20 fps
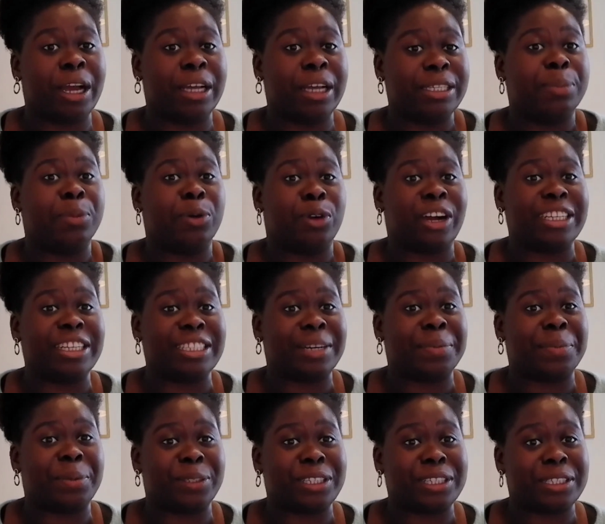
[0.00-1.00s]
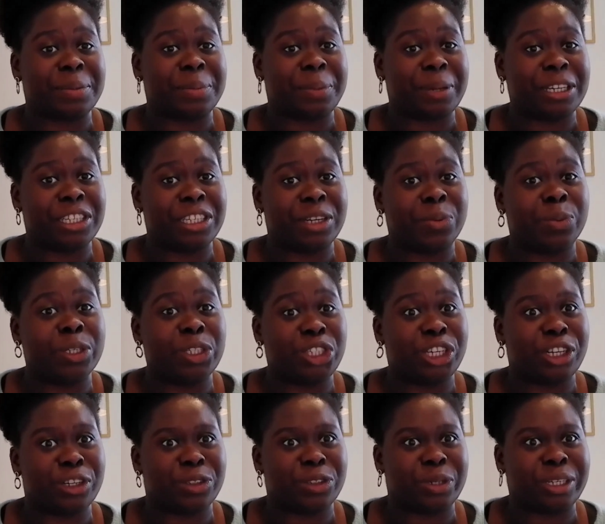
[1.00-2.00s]
democratic participation with
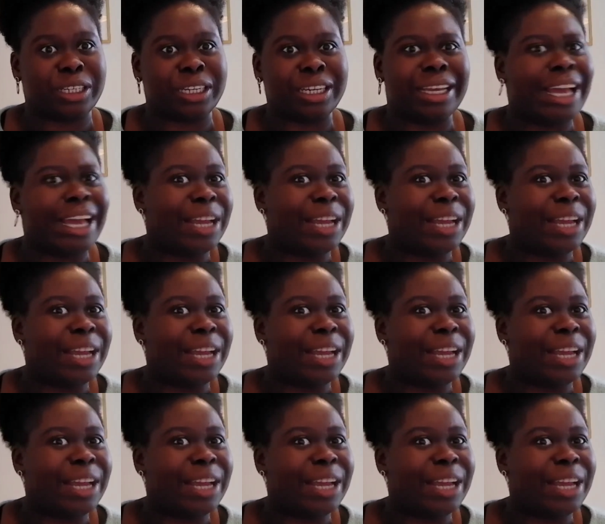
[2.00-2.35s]
children.